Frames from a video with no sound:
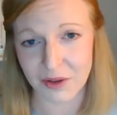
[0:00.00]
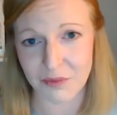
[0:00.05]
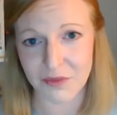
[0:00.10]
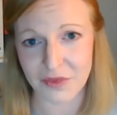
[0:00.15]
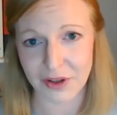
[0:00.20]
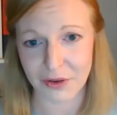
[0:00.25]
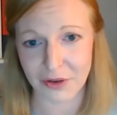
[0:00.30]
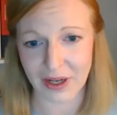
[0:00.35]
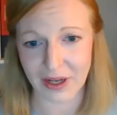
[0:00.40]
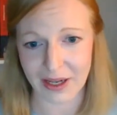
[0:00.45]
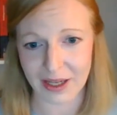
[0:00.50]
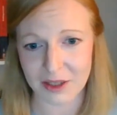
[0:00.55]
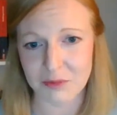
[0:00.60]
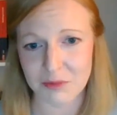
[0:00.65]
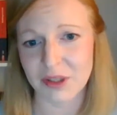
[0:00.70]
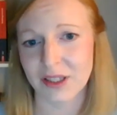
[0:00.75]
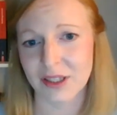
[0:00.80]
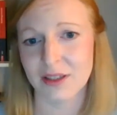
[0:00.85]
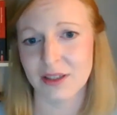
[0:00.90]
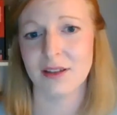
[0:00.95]
There had
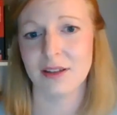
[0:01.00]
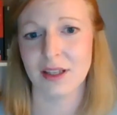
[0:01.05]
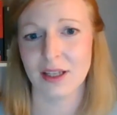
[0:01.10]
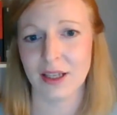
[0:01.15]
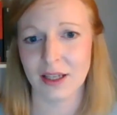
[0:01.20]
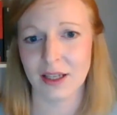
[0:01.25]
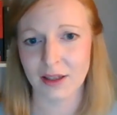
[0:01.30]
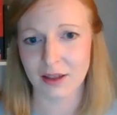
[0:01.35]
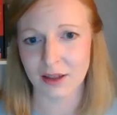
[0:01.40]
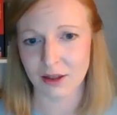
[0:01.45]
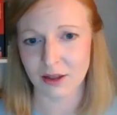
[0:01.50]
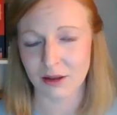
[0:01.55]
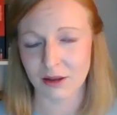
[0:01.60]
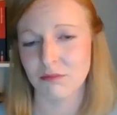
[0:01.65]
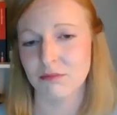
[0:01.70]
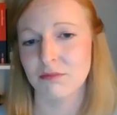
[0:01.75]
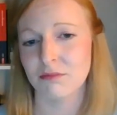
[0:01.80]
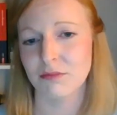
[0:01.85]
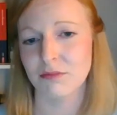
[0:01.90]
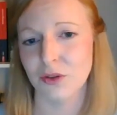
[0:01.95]
been the
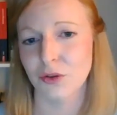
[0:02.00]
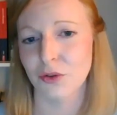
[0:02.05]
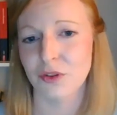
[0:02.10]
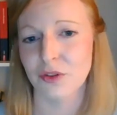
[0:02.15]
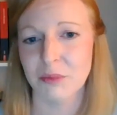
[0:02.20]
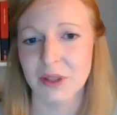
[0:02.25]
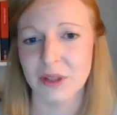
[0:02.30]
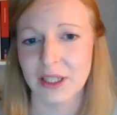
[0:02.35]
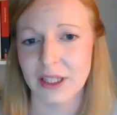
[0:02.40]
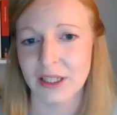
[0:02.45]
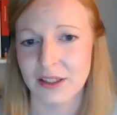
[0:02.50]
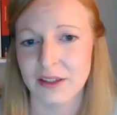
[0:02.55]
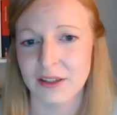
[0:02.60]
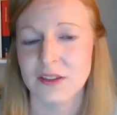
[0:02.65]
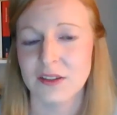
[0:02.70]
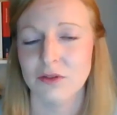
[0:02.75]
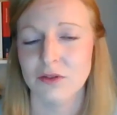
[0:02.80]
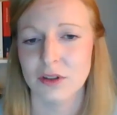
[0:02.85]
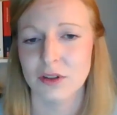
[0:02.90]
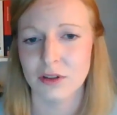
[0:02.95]
beginnings
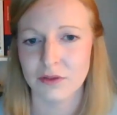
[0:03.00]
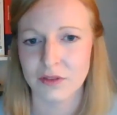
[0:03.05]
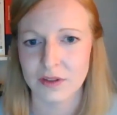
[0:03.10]
of a